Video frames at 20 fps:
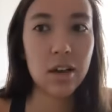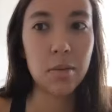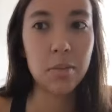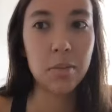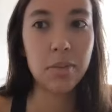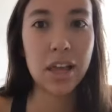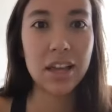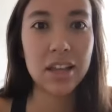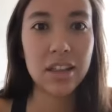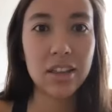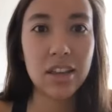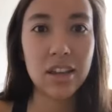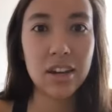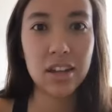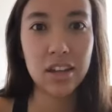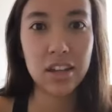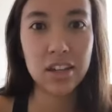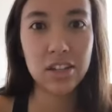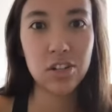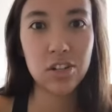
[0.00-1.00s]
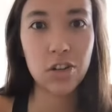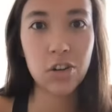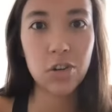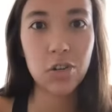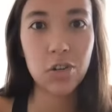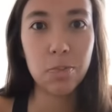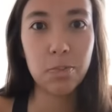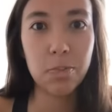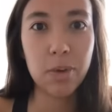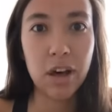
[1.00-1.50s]
likely an
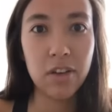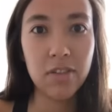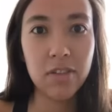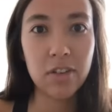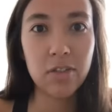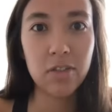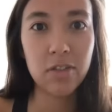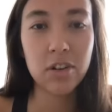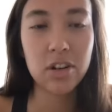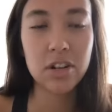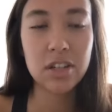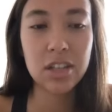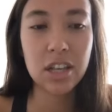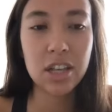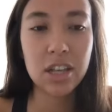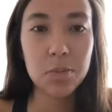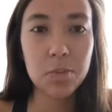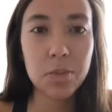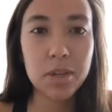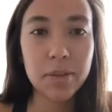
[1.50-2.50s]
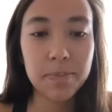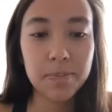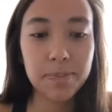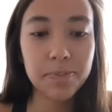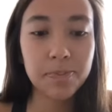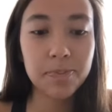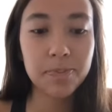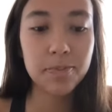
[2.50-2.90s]
internal pelvic floor assessment.